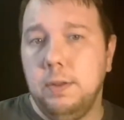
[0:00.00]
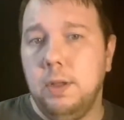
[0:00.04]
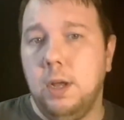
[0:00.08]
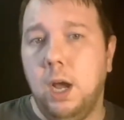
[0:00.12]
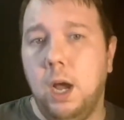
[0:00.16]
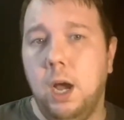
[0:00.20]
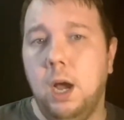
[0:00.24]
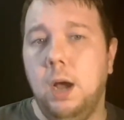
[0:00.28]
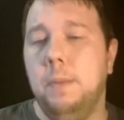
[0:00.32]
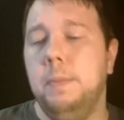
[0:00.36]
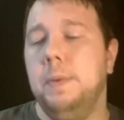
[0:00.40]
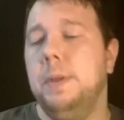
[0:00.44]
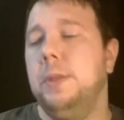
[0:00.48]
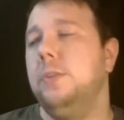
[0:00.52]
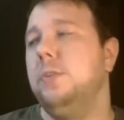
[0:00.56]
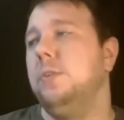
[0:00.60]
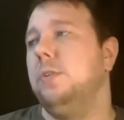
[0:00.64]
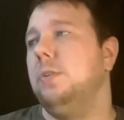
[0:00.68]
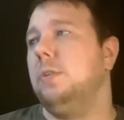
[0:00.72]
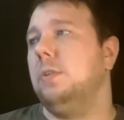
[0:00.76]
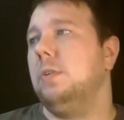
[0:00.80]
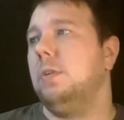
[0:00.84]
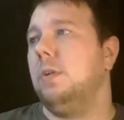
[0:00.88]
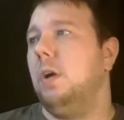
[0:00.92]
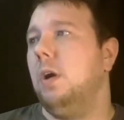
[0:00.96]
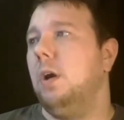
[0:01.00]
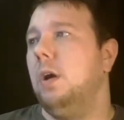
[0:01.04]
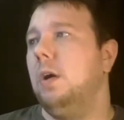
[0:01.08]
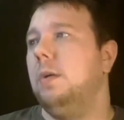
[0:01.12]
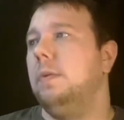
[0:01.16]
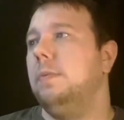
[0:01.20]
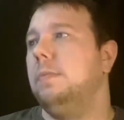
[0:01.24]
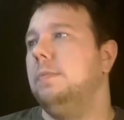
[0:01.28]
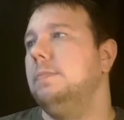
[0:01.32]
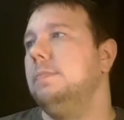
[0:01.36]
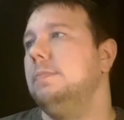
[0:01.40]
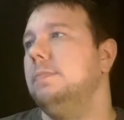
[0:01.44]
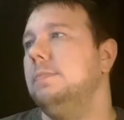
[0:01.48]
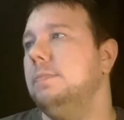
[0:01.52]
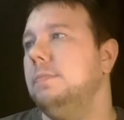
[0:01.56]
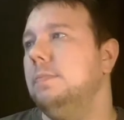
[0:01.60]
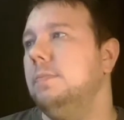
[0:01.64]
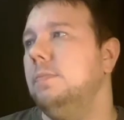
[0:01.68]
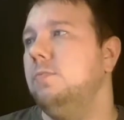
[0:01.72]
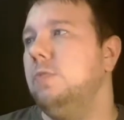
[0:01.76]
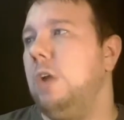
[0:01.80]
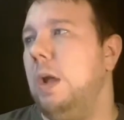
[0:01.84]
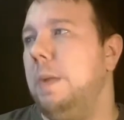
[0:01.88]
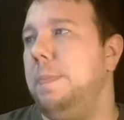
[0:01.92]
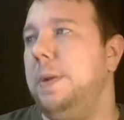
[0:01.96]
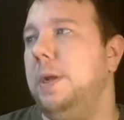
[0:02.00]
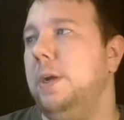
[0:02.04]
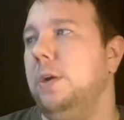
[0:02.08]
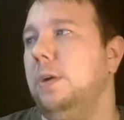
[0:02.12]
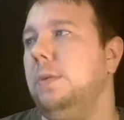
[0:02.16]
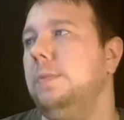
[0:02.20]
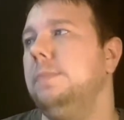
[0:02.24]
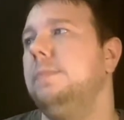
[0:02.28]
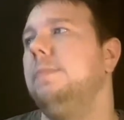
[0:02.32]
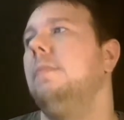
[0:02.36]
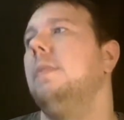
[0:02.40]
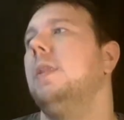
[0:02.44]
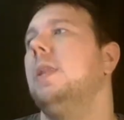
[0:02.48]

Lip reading: and their rapier.